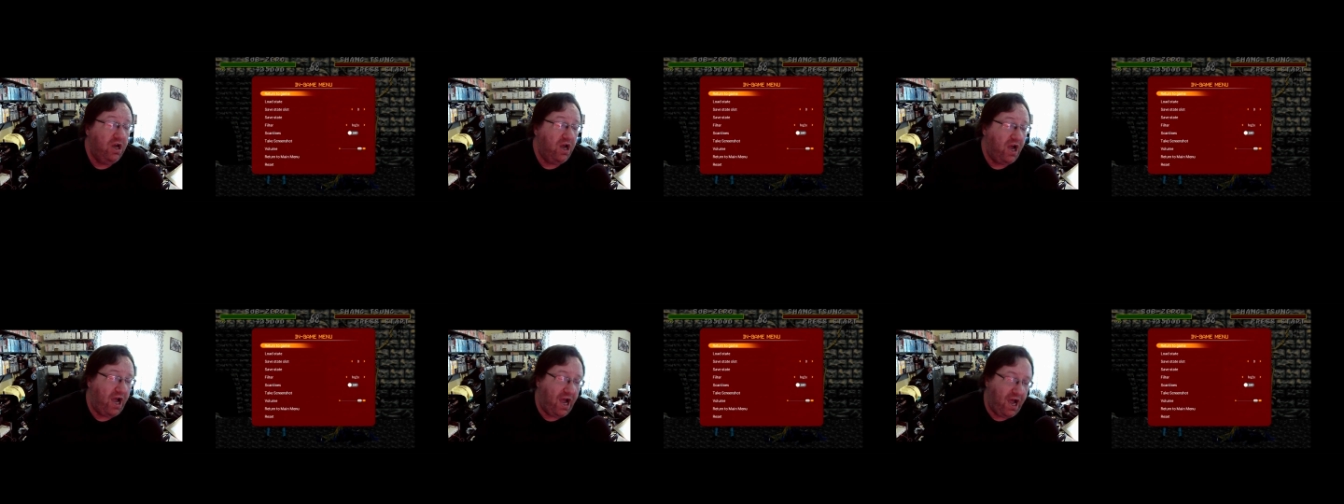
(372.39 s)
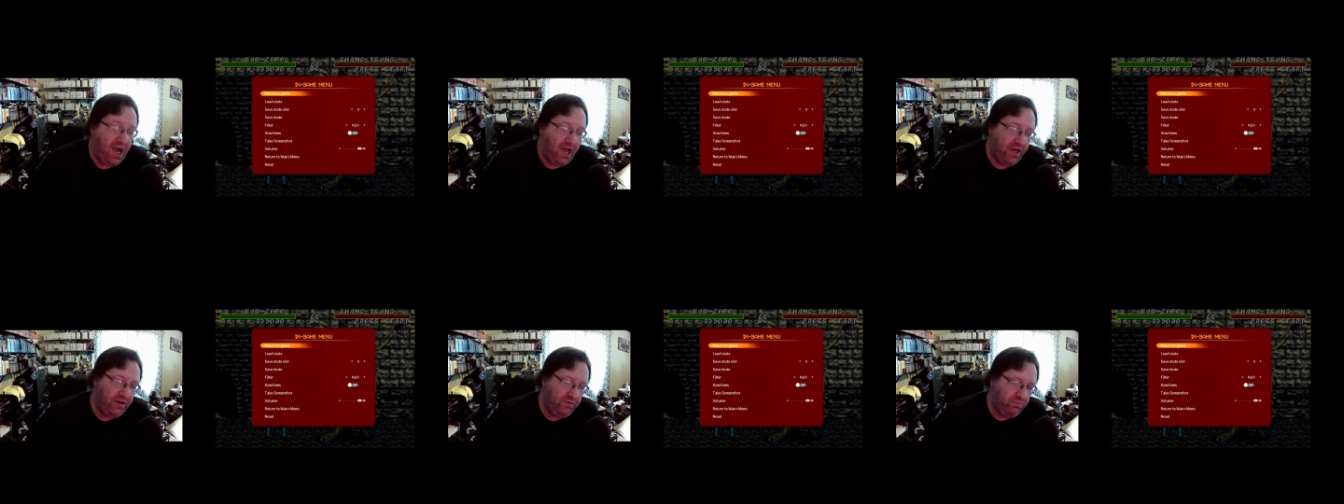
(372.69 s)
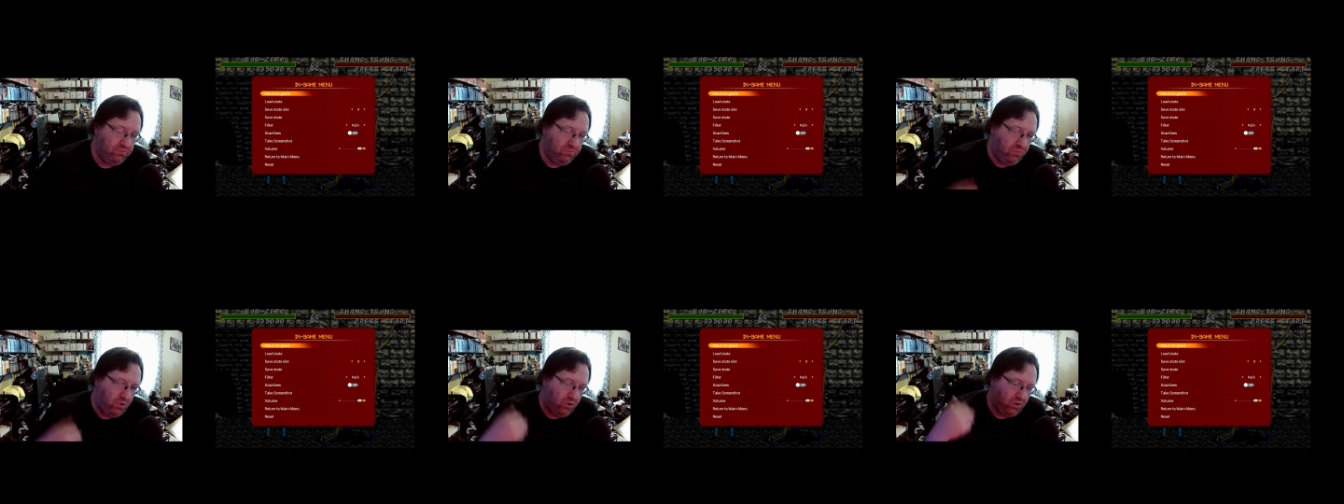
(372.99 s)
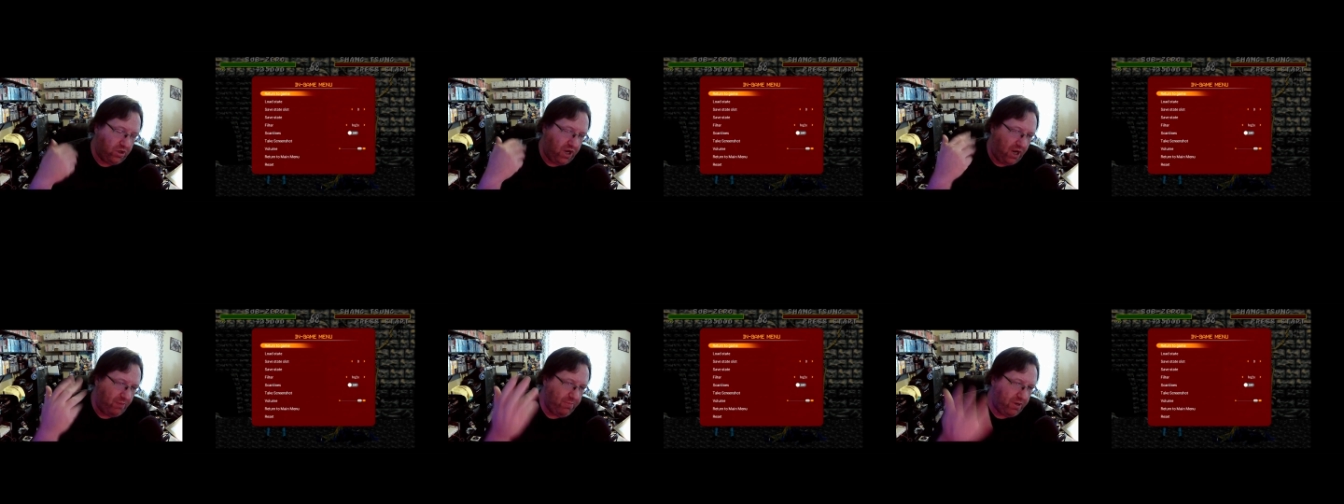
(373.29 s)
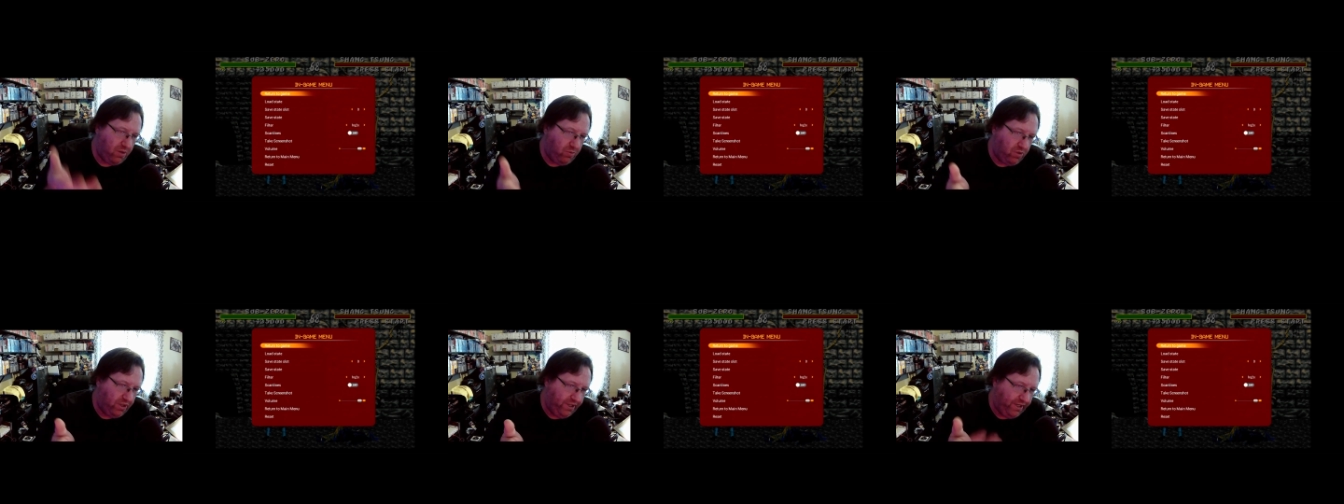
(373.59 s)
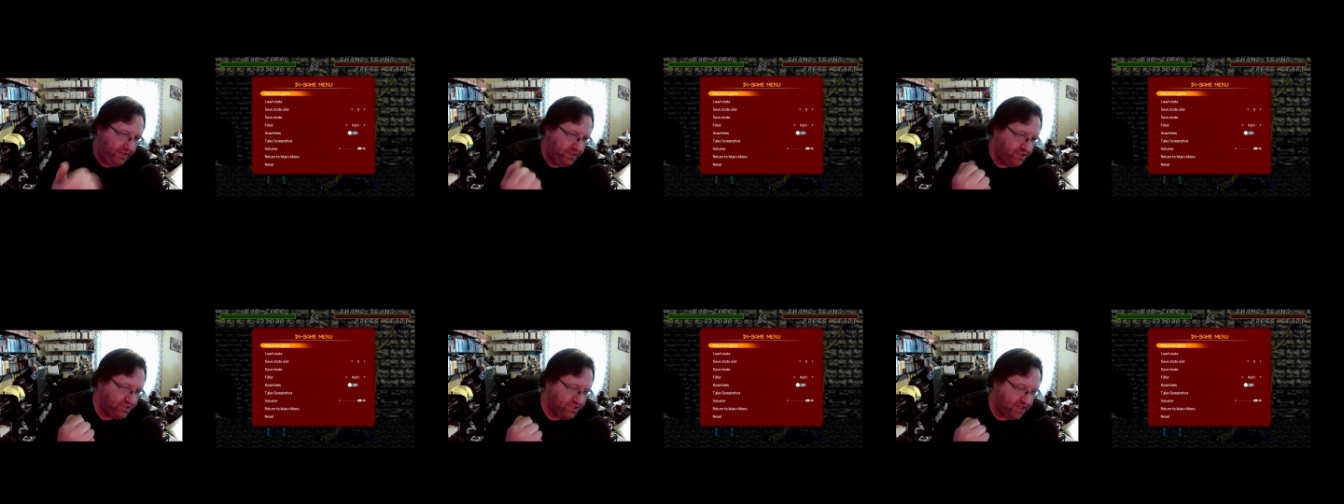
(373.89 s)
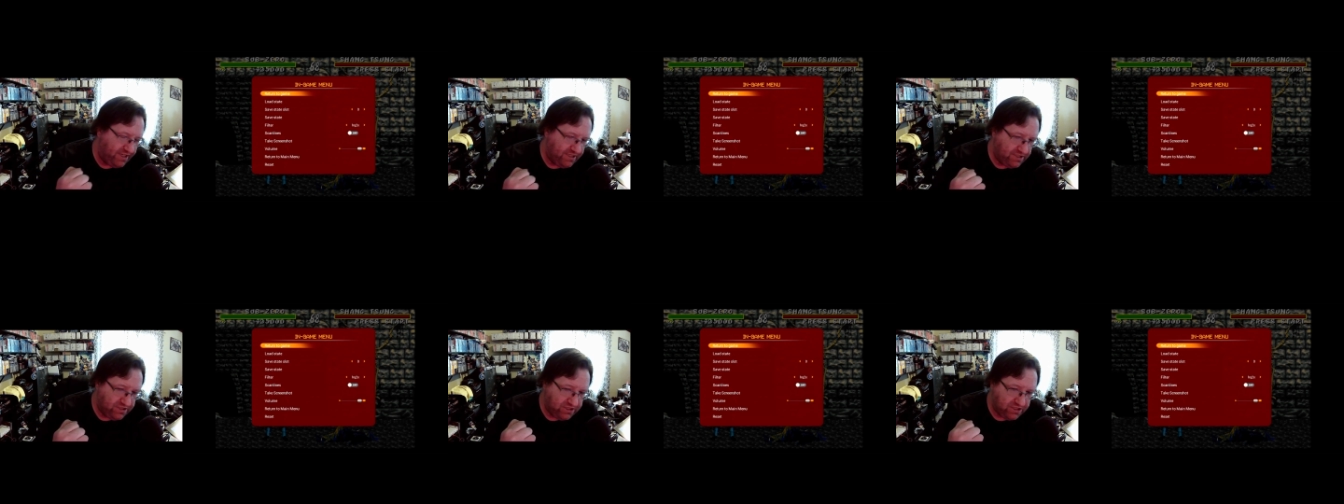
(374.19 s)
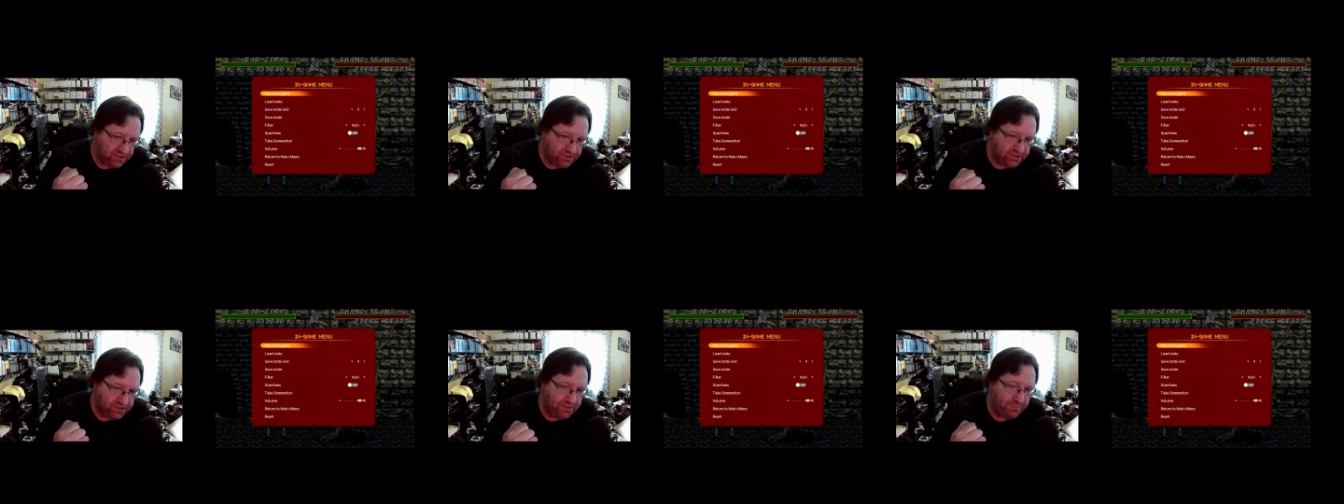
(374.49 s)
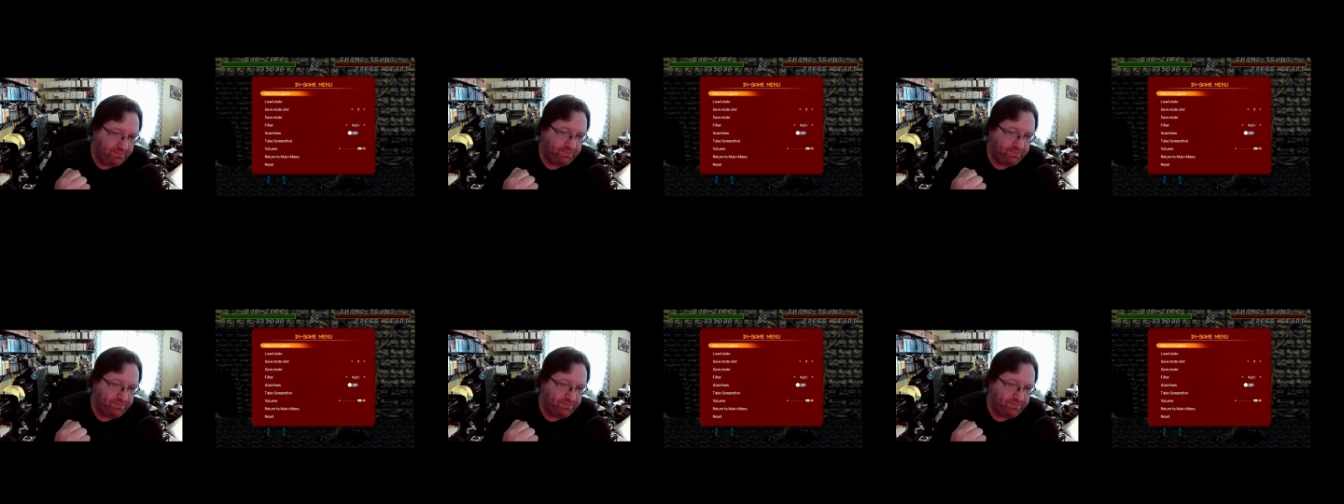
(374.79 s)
on Mortal Kombat 1 on the Genesis